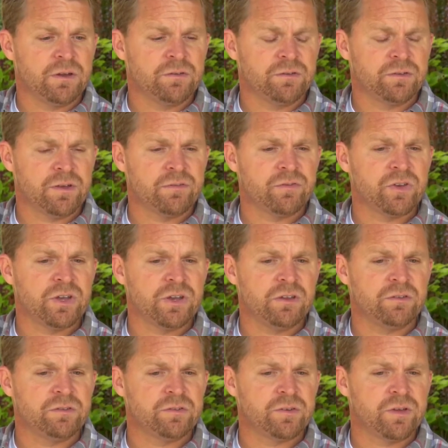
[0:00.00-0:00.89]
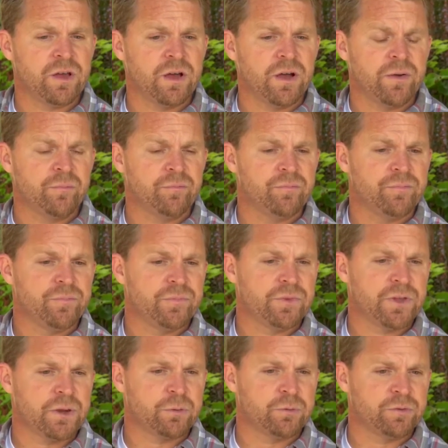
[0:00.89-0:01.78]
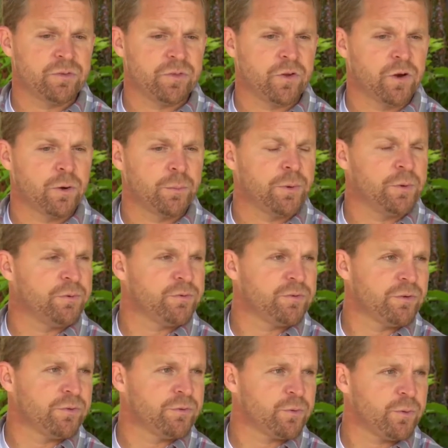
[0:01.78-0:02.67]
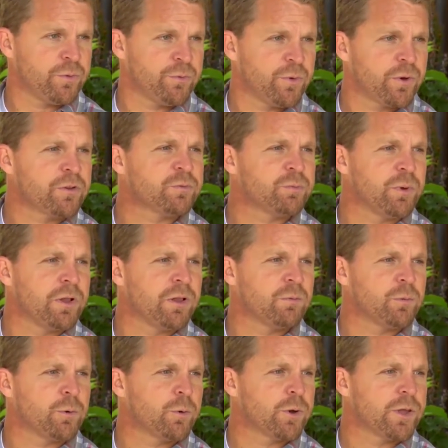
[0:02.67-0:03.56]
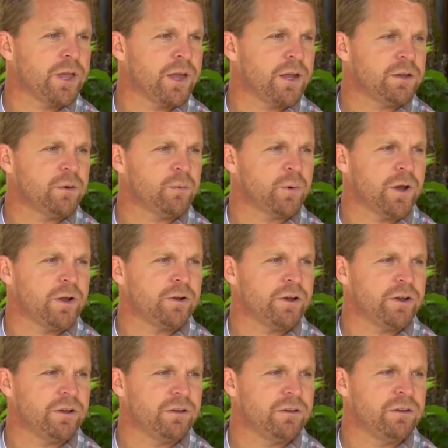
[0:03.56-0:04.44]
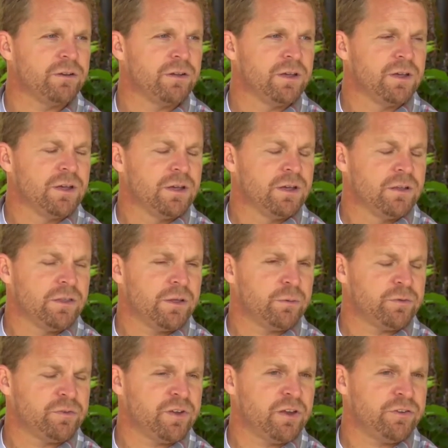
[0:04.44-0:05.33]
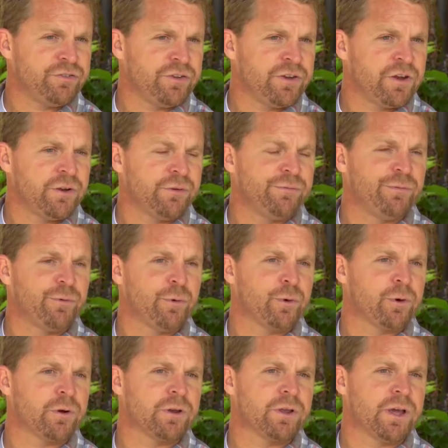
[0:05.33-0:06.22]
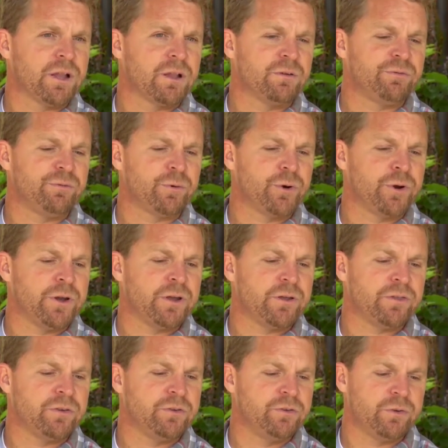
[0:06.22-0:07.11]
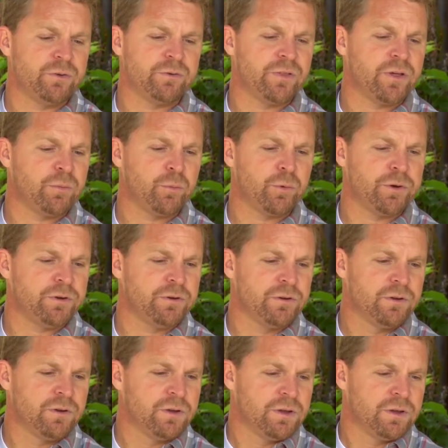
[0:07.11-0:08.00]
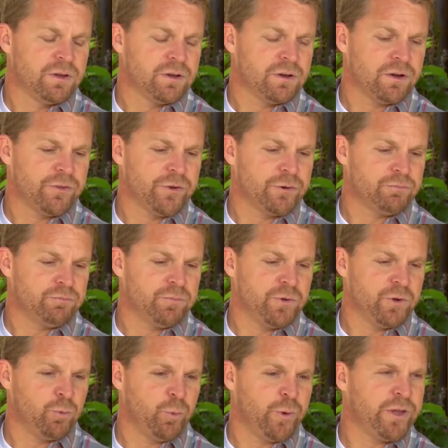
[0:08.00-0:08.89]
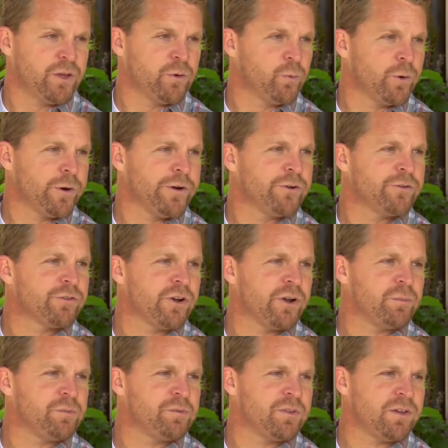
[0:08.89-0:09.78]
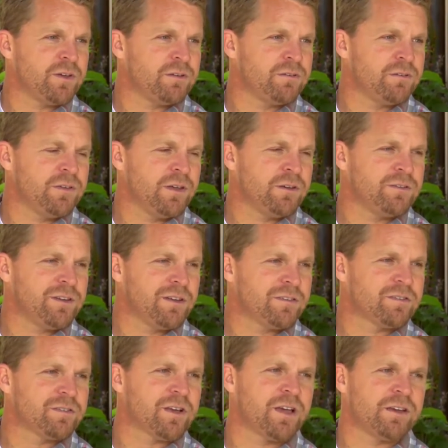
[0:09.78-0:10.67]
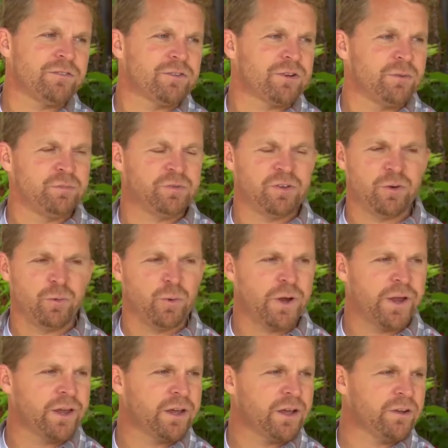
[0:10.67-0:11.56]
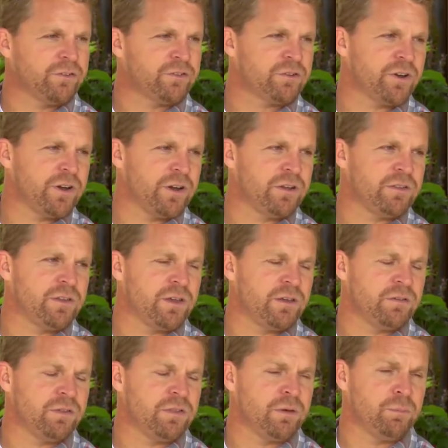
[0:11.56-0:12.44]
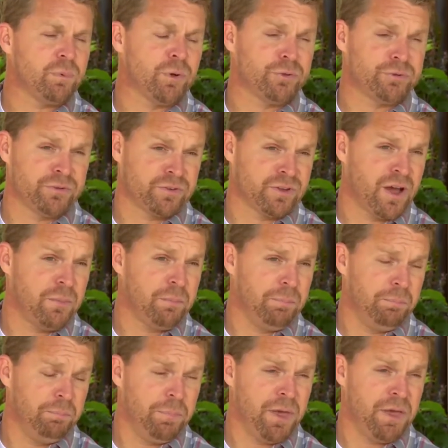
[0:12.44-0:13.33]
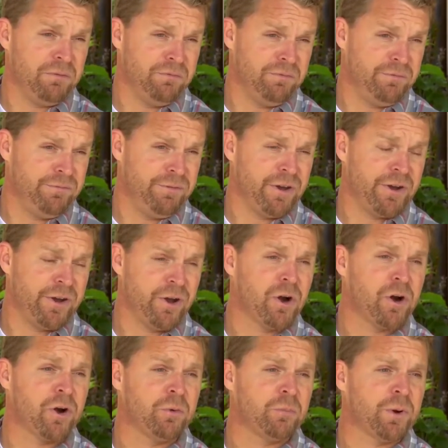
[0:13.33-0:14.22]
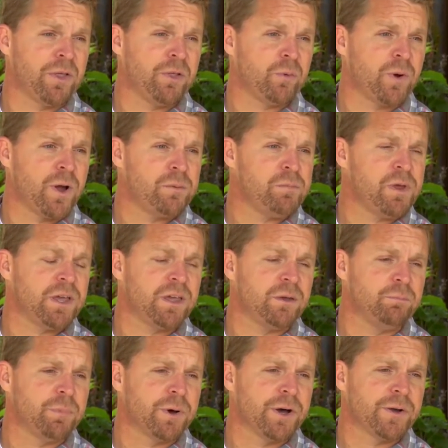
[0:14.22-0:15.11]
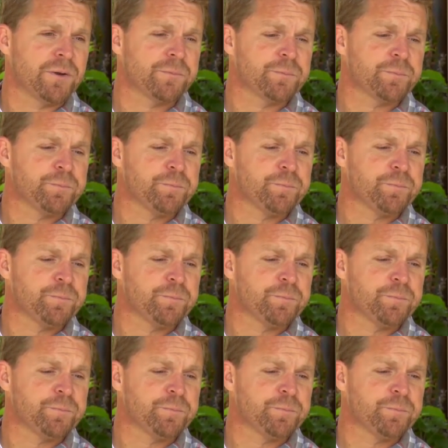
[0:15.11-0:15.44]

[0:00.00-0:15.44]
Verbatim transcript: and '70s. Um, Dad was in the Army Reserves with Rick Small at Woodward Canyon Winery, and they were stationed down at Fort Ord, California, and the two of them would on their you know, weekend warrior trips. They'd, they take side trips into wine country, and they, they both just got bit very hard by the winemaking bug